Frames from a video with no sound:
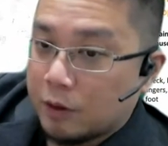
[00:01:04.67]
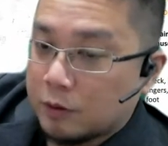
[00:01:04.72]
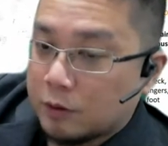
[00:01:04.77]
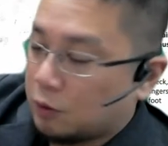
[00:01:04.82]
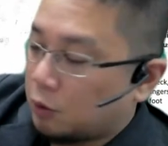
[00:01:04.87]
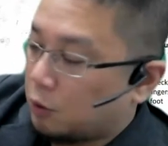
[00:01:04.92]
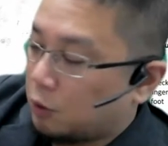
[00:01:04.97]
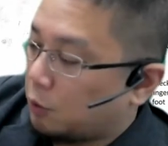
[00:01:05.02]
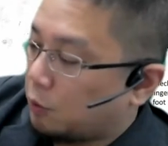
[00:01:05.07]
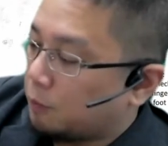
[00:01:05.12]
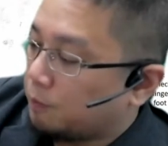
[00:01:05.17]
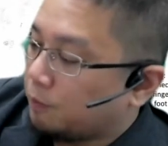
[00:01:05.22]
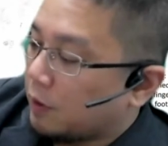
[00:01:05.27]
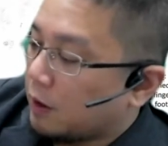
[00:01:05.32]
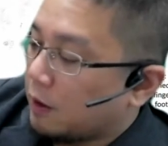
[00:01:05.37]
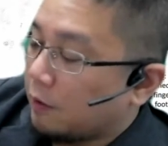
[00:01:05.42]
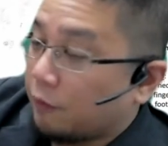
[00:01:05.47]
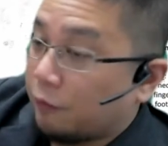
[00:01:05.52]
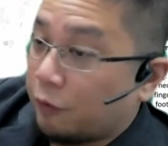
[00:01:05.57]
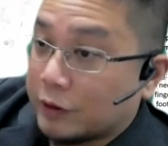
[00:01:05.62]
So
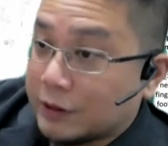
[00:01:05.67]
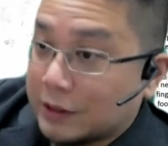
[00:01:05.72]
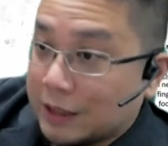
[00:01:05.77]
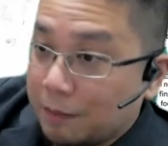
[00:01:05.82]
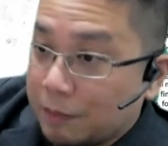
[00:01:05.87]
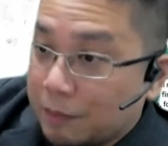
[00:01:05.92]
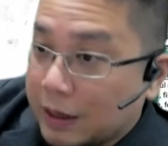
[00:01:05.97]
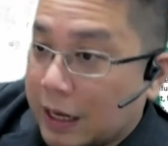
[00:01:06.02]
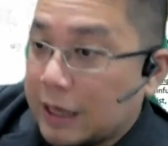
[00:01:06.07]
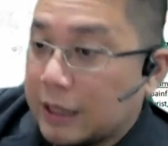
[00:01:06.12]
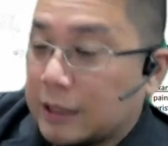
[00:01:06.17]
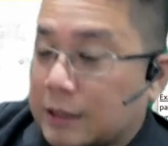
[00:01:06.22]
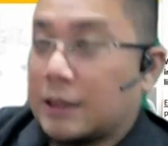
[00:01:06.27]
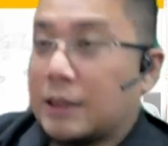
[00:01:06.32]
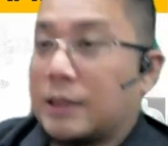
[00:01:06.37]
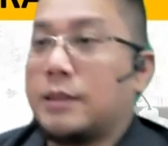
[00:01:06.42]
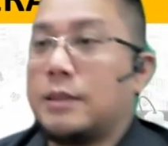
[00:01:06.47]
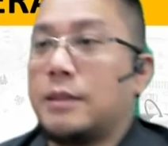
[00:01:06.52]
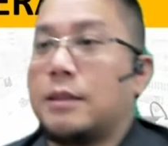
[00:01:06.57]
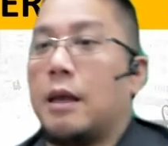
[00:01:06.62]
for some
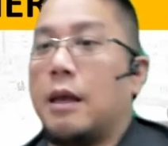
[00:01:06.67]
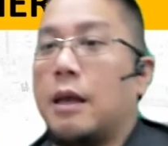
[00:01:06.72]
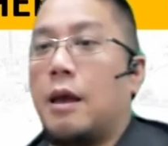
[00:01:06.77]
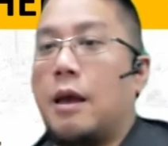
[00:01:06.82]
cases,